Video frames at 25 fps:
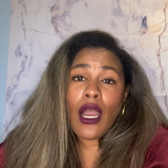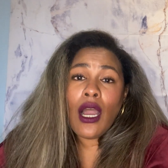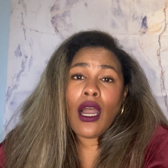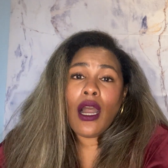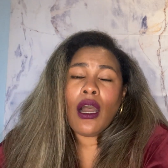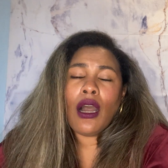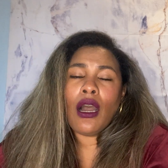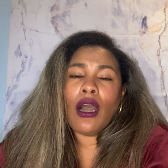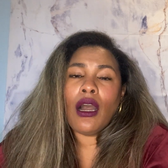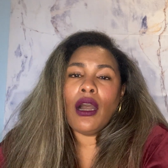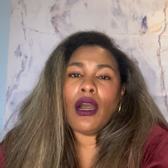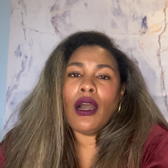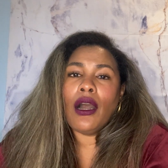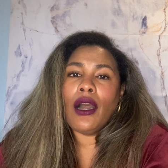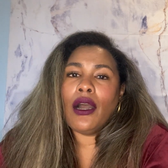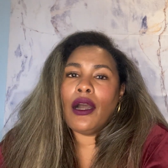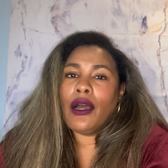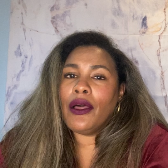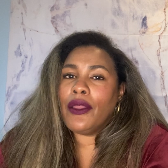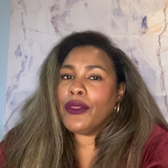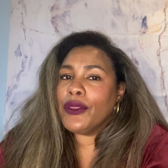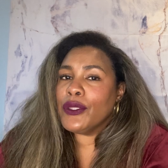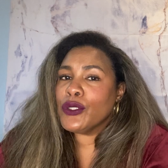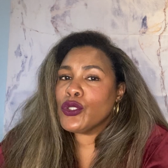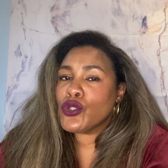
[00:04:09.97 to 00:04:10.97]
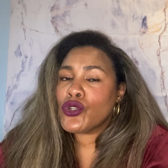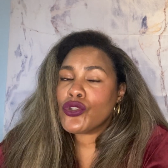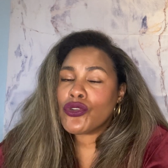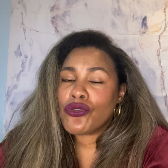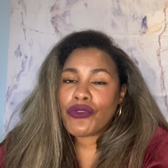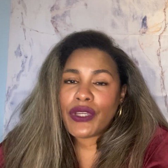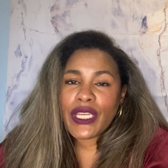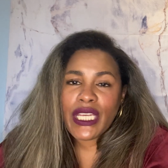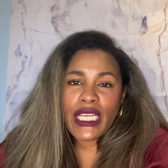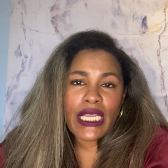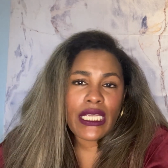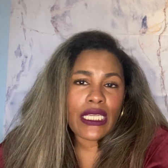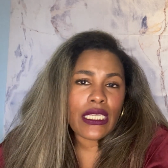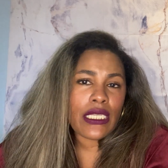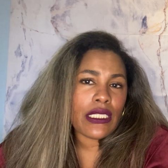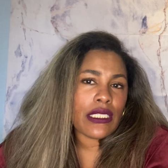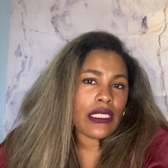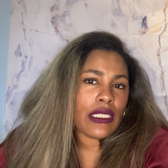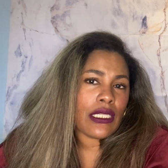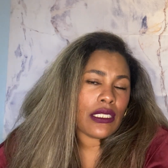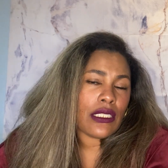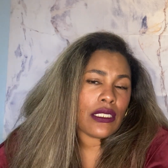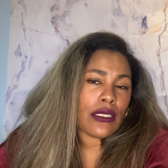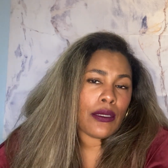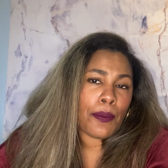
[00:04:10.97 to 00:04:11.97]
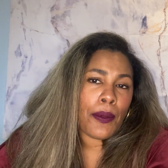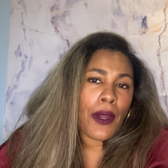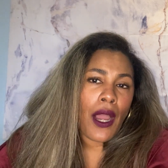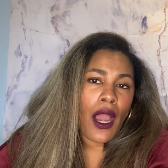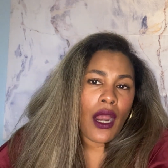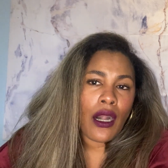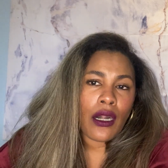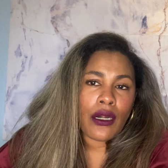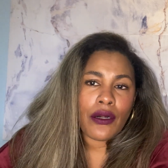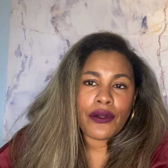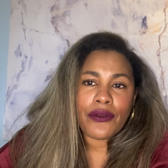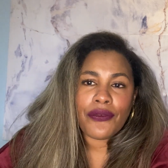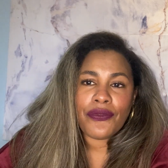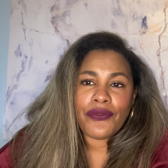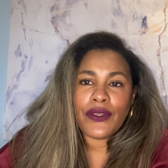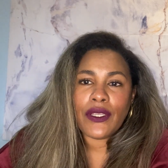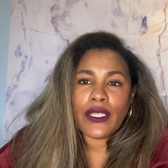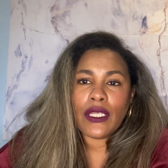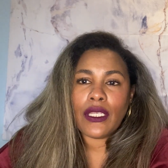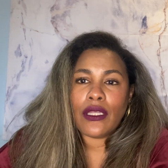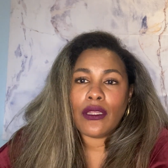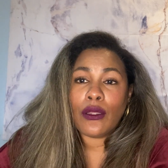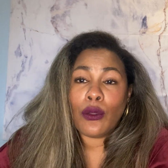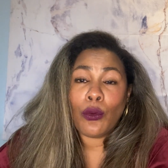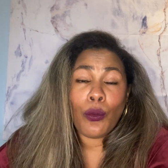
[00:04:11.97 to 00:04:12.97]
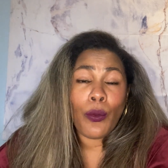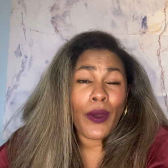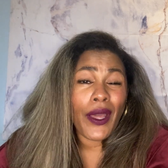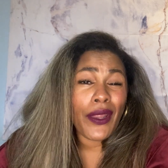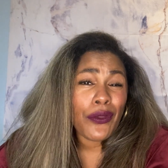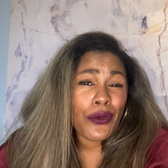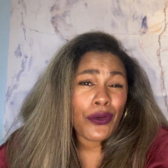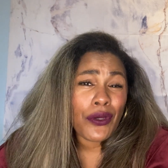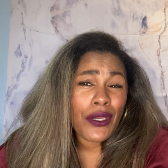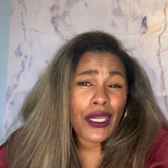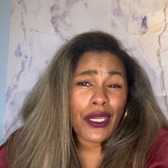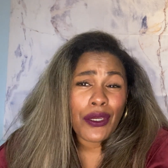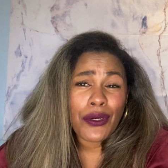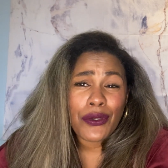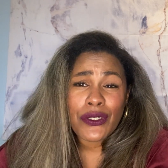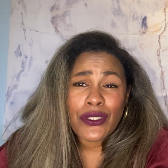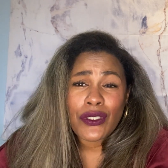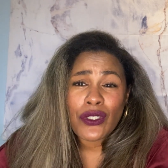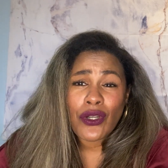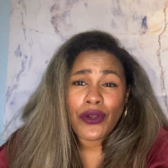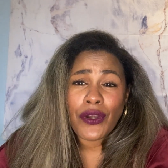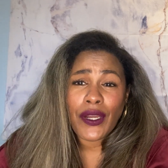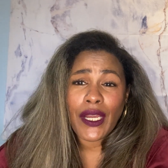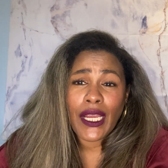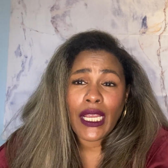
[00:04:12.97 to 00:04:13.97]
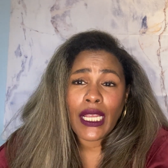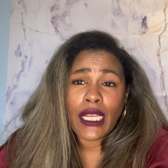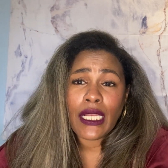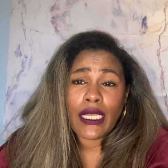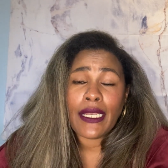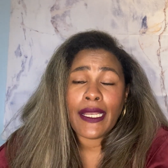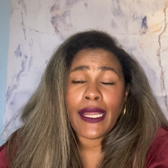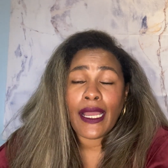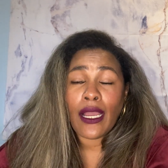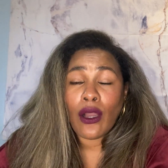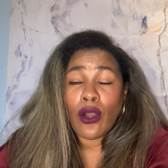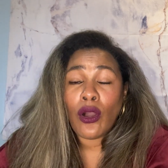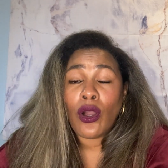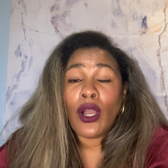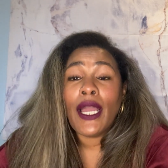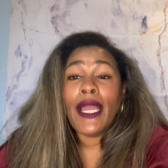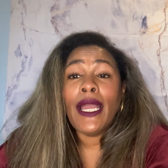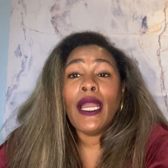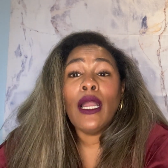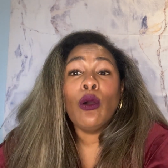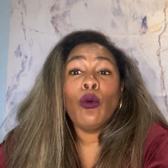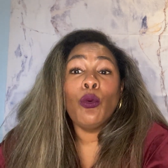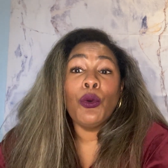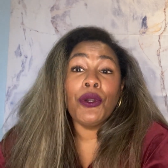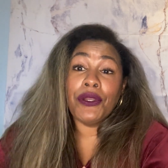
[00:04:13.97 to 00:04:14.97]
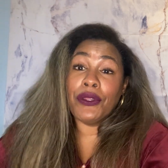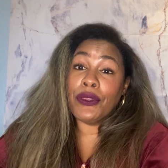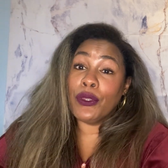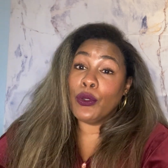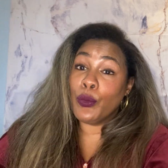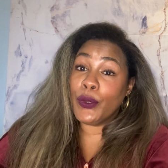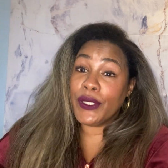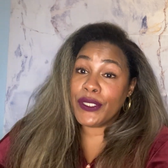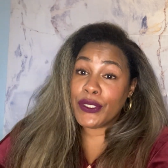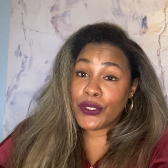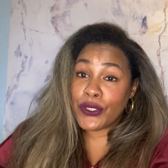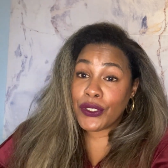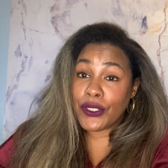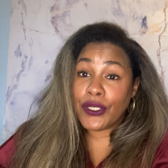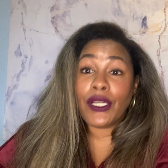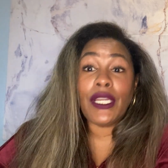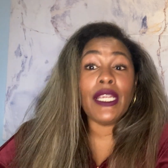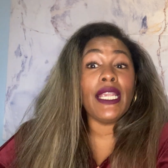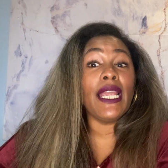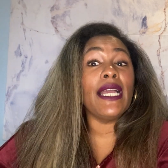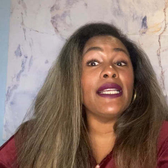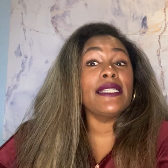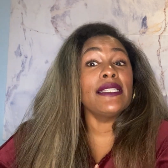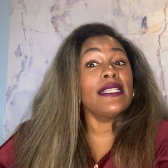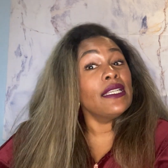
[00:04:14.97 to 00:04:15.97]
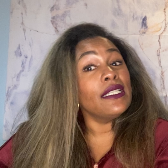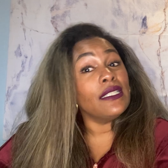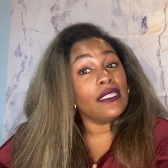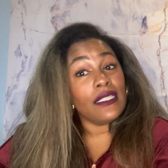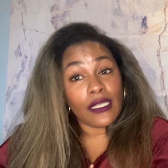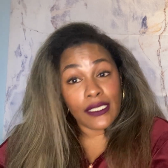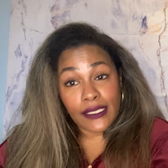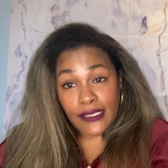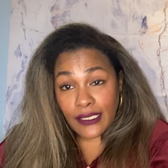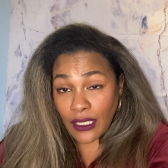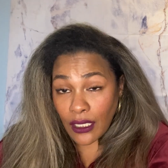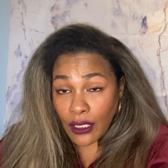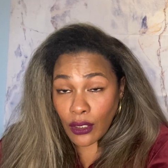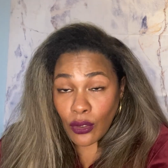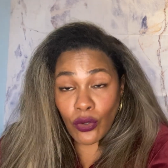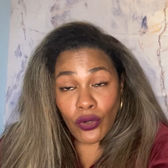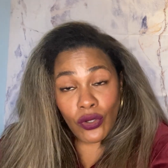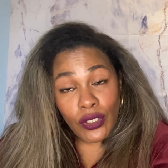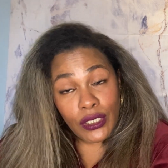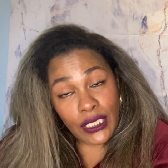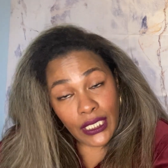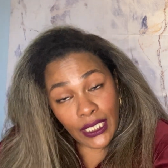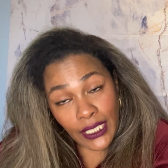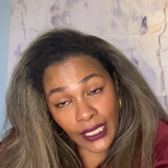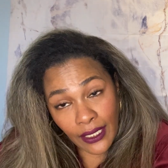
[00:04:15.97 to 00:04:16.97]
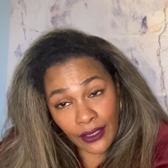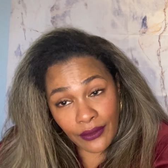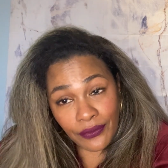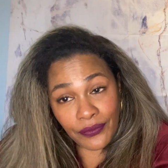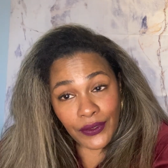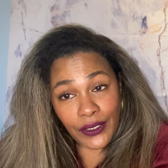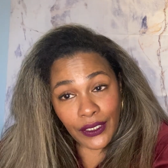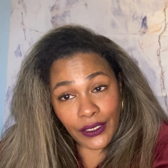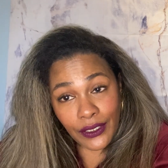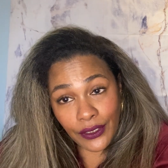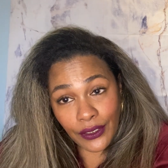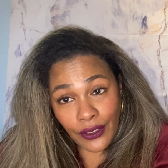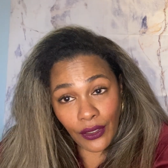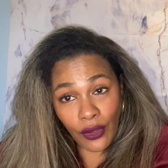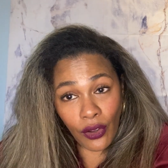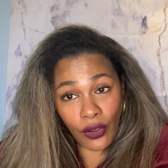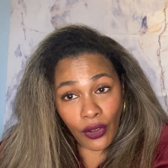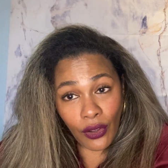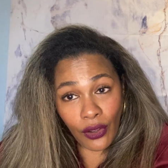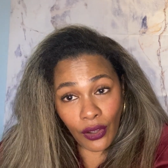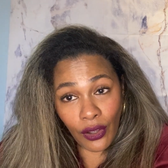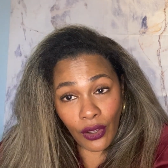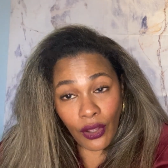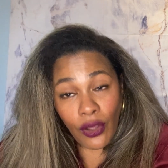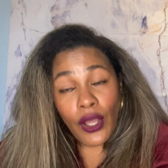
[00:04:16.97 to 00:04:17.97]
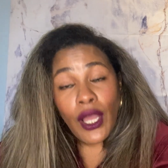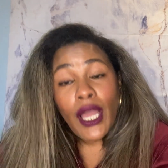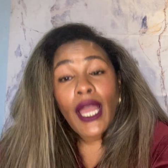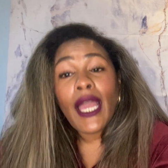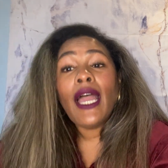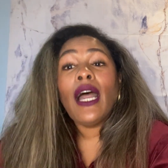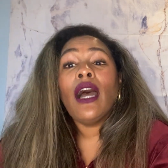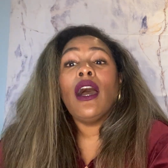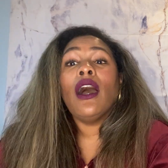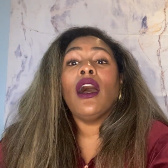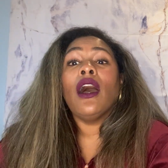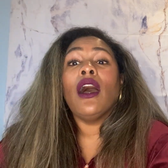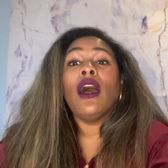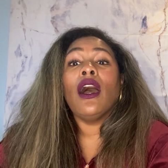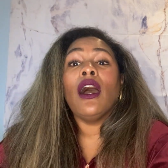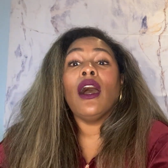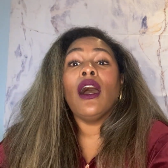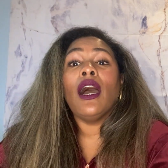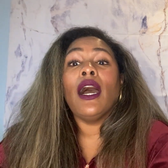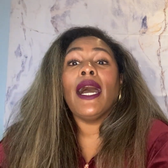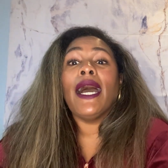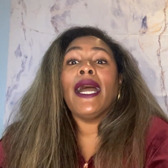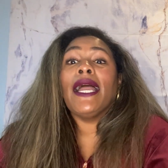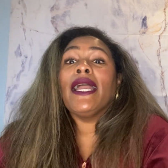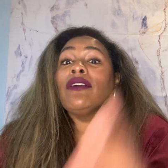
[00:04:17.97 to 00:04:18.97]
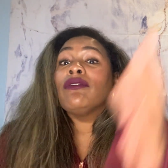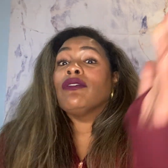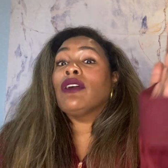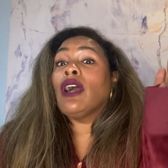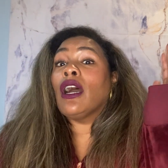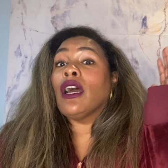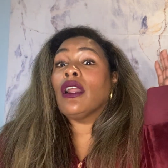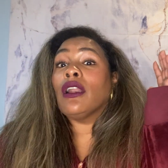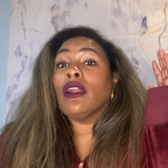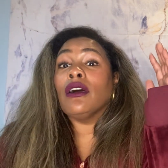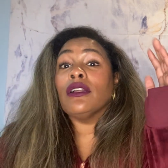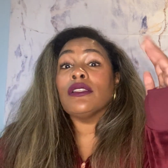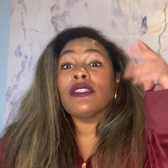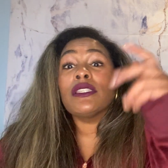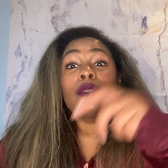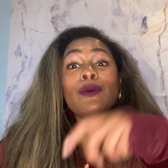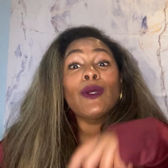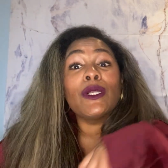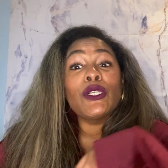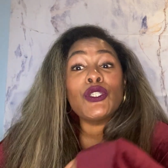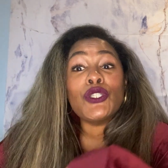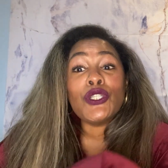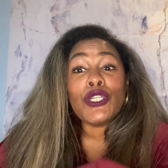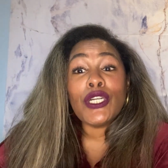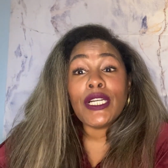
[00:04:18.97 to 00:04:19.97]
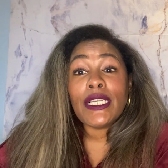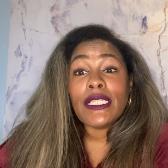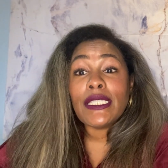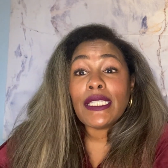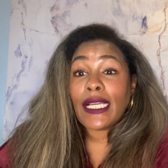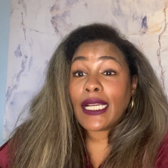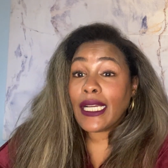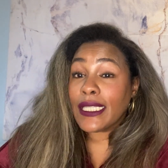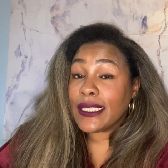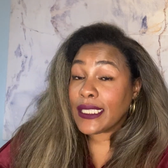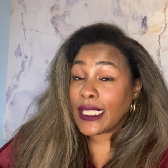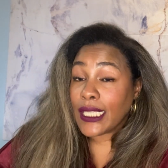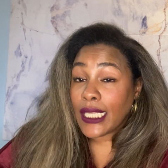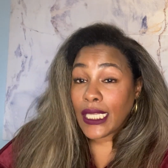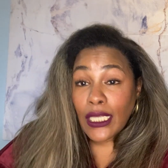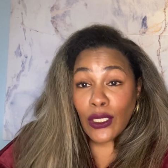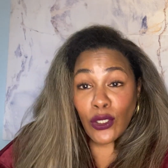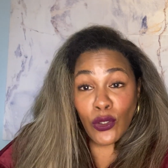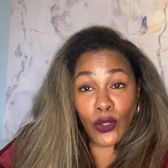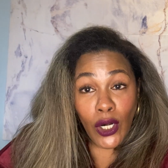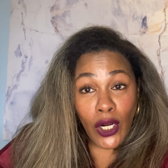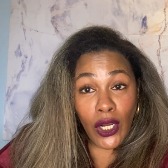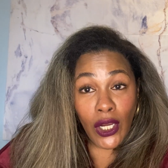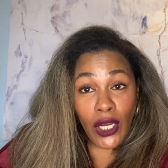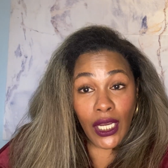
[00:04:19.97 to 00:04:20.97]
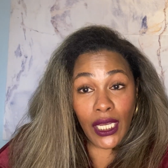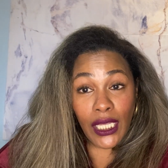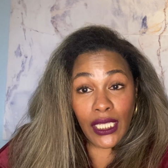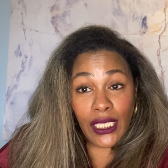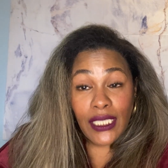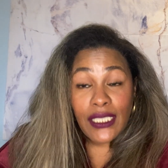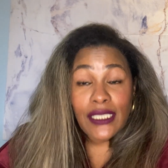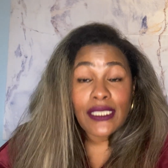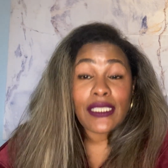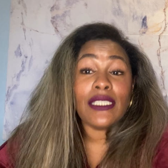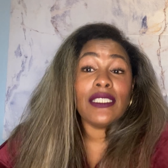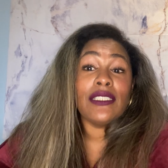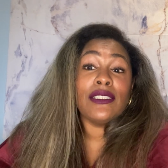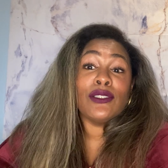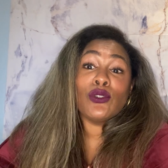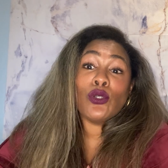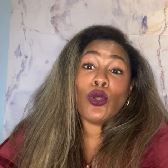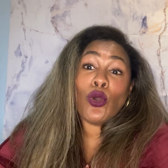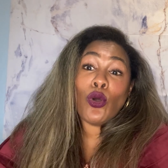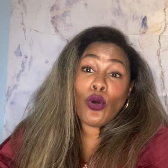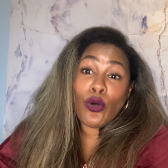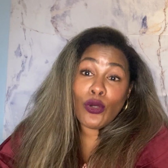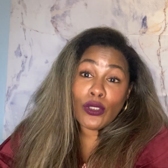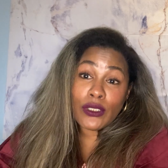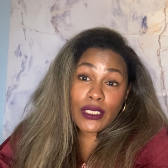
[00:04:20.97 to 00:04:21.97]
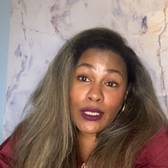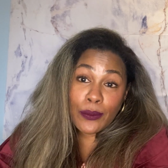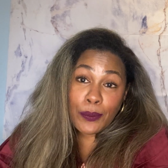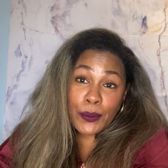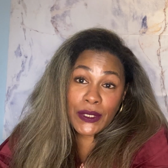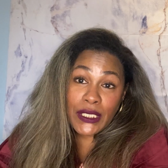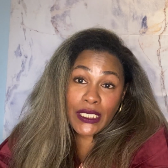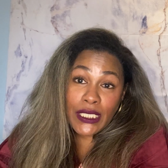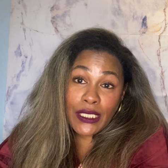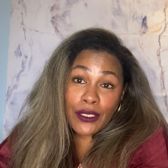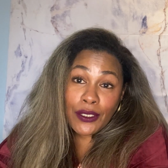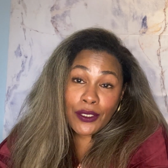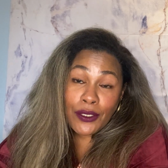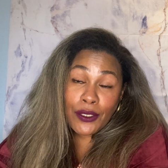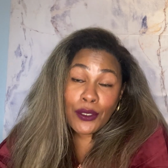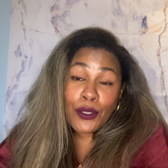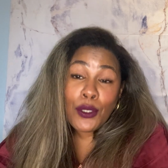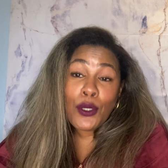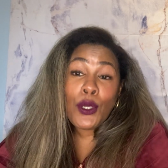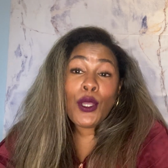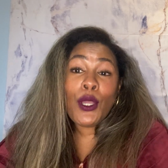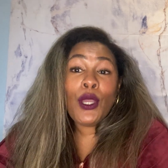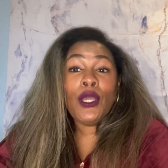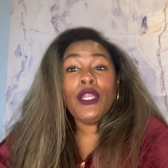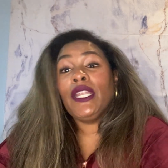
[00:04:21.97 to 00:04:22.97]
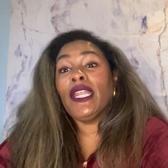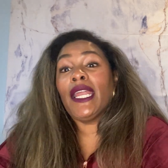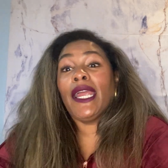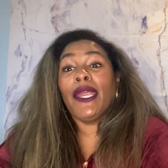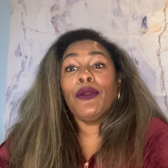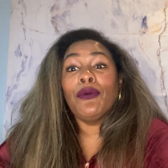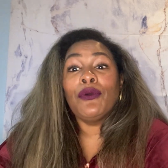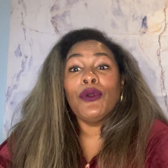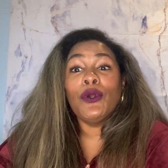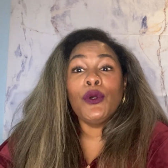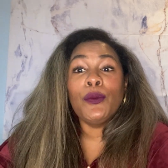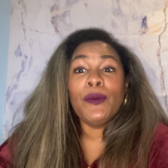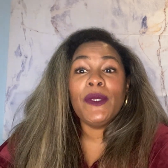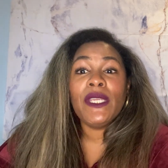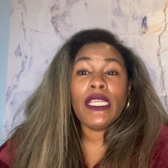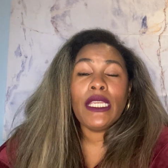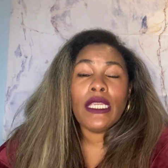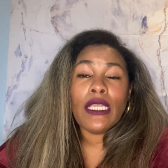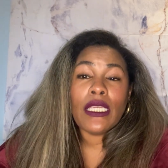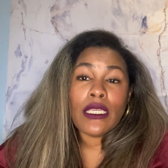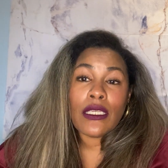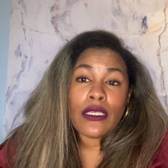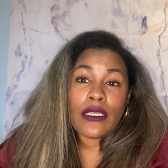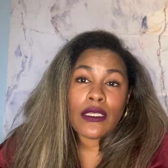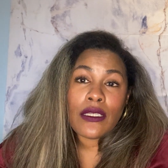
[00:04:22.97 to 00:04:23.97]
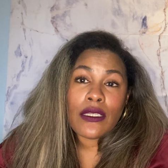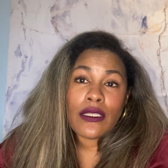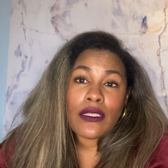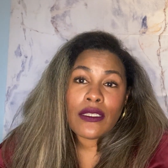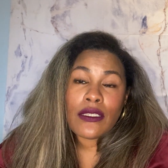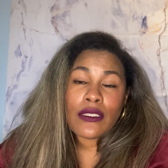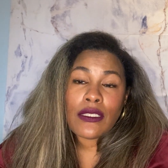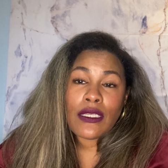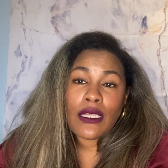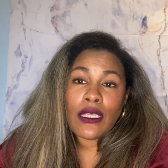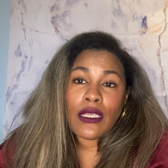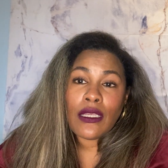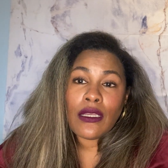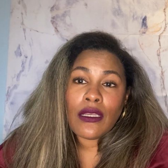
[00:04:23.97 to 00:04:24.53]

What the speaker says: The trees, the topography, the weather here is great. Now, we're in the winter. Yes, it does get cold in Africa, y'all. I've got on sweatshirts. I got the heater on because it is cold up in here. Nairobi is